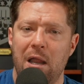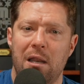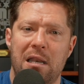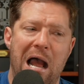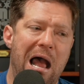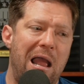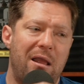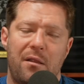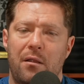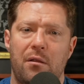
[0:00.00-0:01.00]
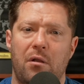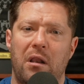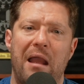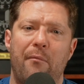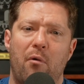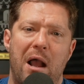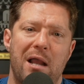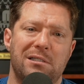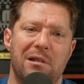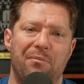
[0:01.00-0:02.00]
not
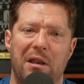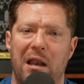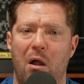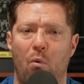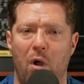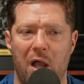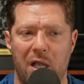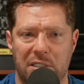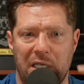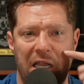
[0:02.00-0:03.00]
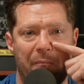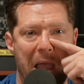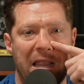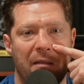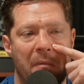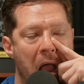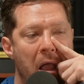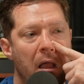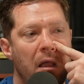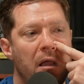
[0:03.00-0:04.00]
glamorize something that I was and live back in my,
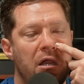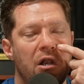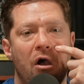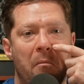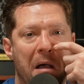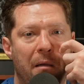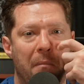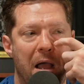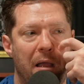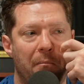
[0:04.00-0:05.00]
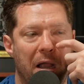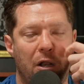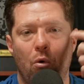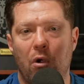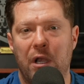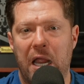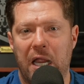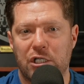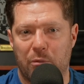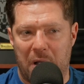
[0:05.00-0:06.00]
my glory
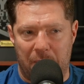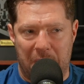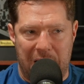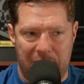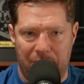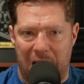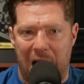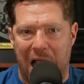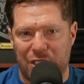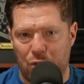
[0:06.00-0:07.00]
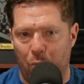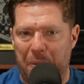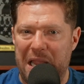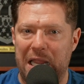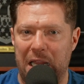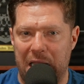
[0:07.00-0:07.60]
days or my high school peaking